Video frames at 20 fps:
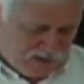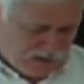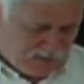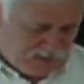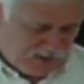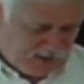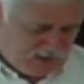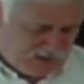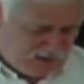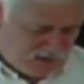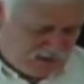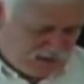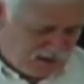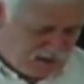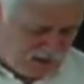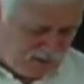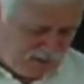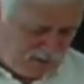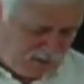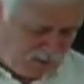In this instance
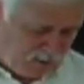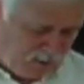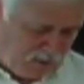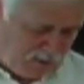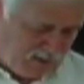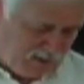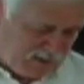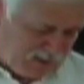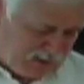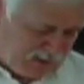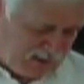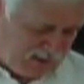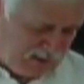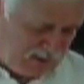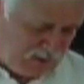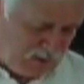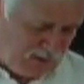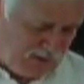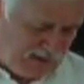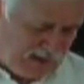here, we quoted
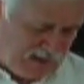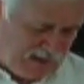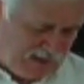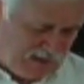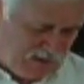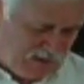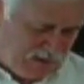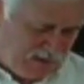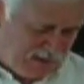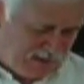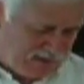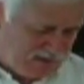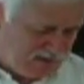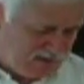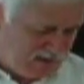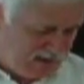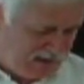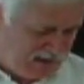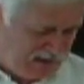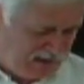28
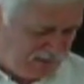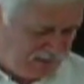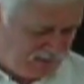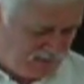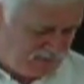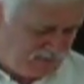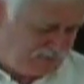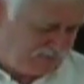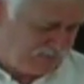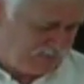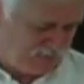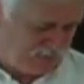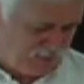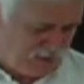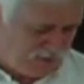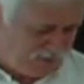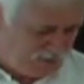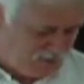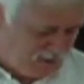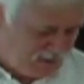U.S.C. and
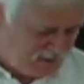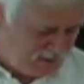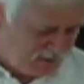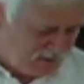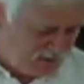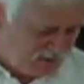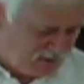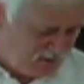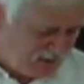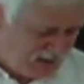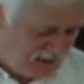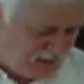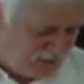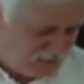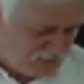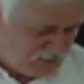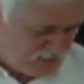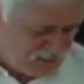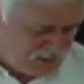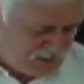whatever reason we use
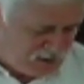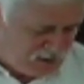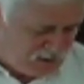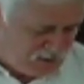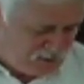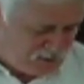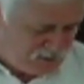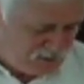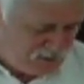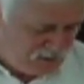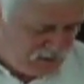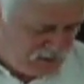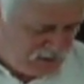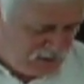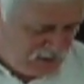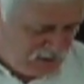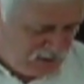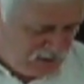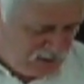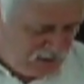California Code
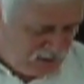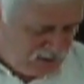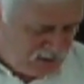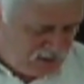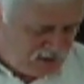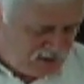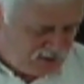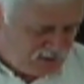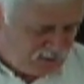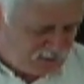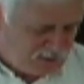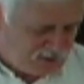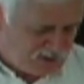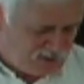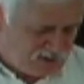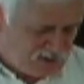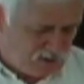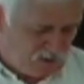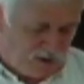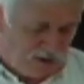Civil
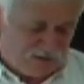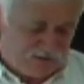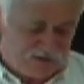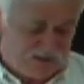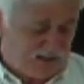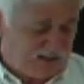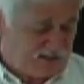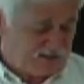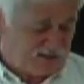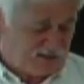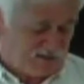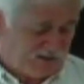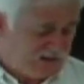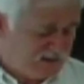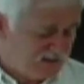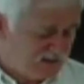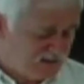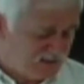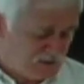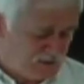Procedure. Whatever state you're
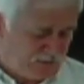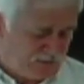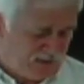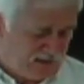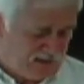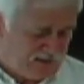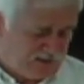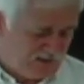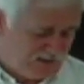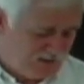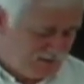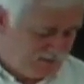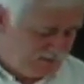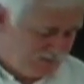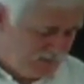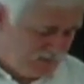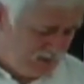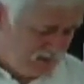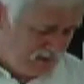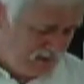in, just go find
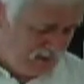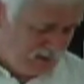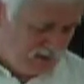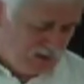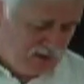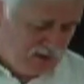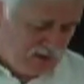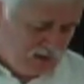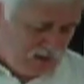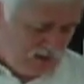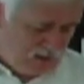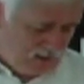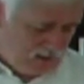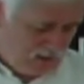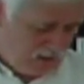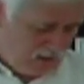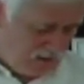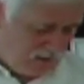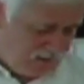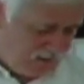the
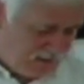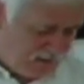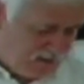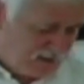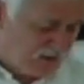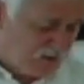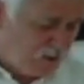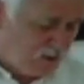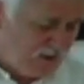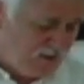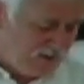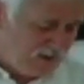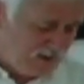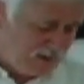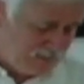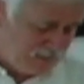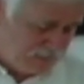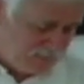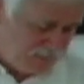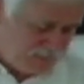
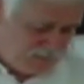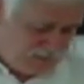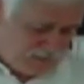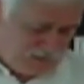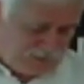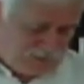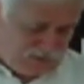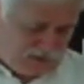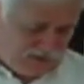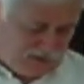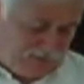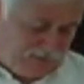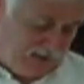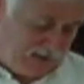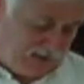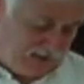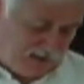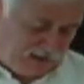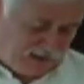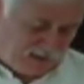equivalent if you
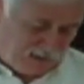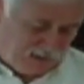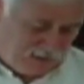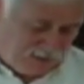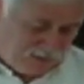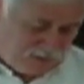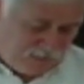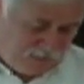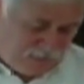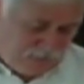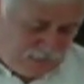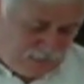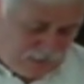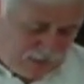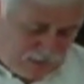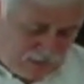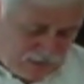think you need to.